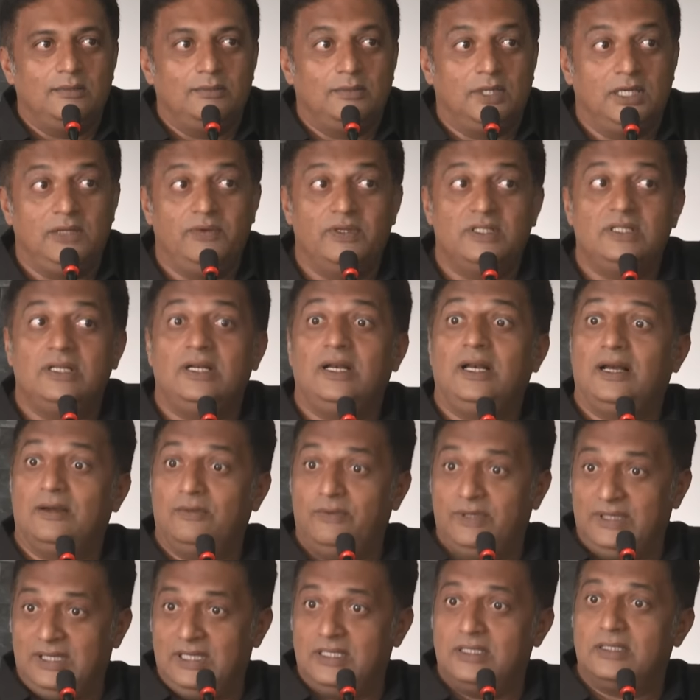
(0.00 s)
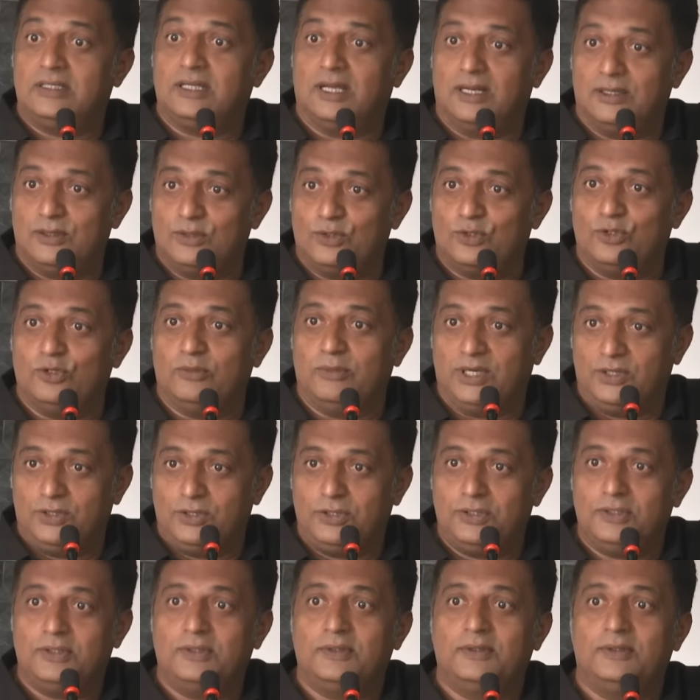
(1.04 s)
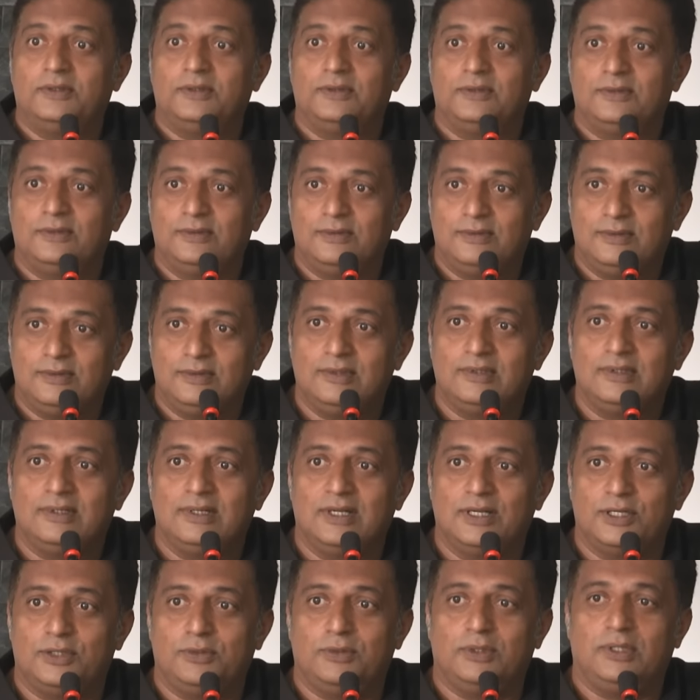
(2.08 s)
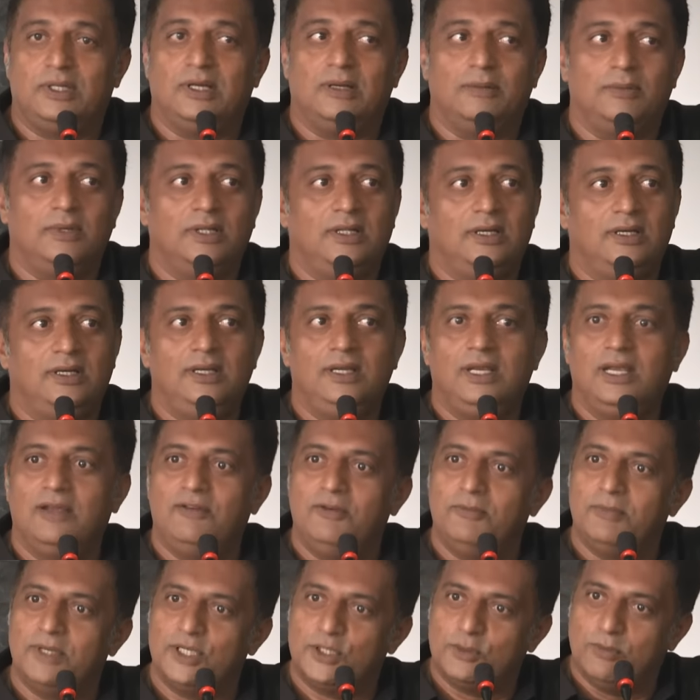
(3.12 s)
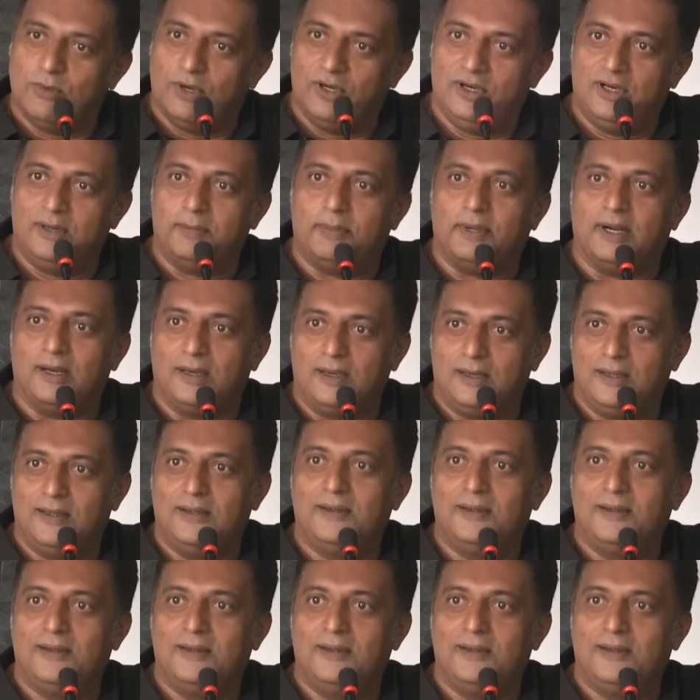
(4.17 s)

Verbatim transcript: But he was in love with his son so much, Ashwatthaman, that he gave him a smaller part.